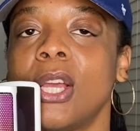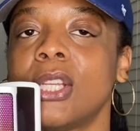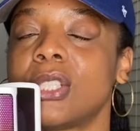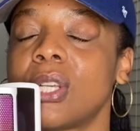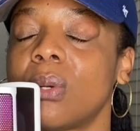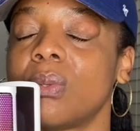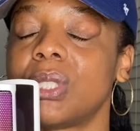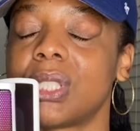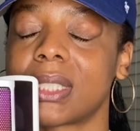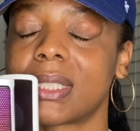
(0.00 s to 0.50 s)

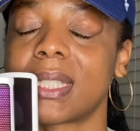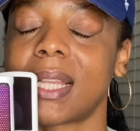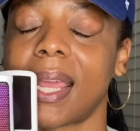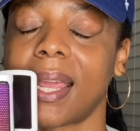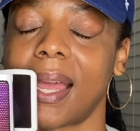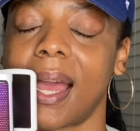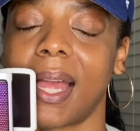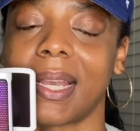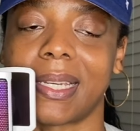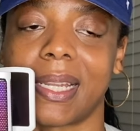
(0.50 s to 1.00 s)
So just
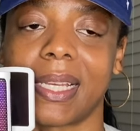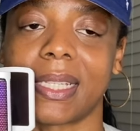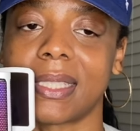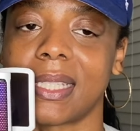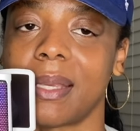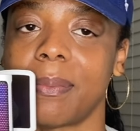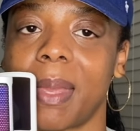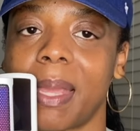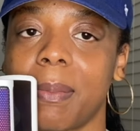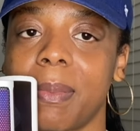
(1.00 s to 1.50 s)
like God does,
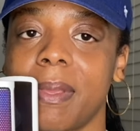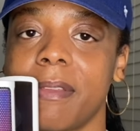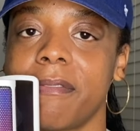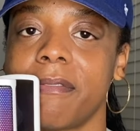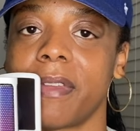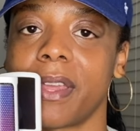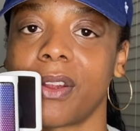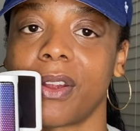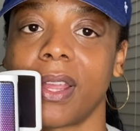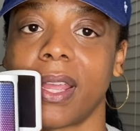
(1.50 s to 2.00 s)
he made me
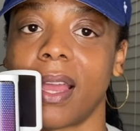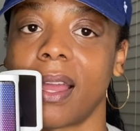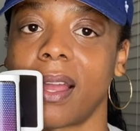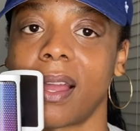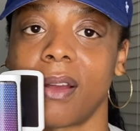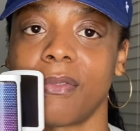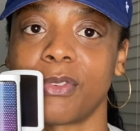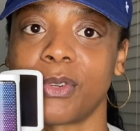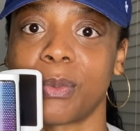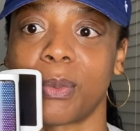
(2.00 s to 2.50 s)
very
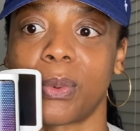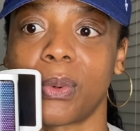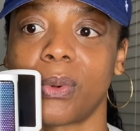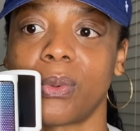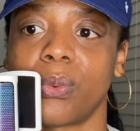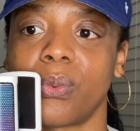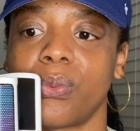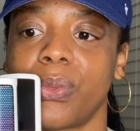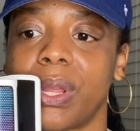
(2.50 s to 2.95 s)
uncomfortable.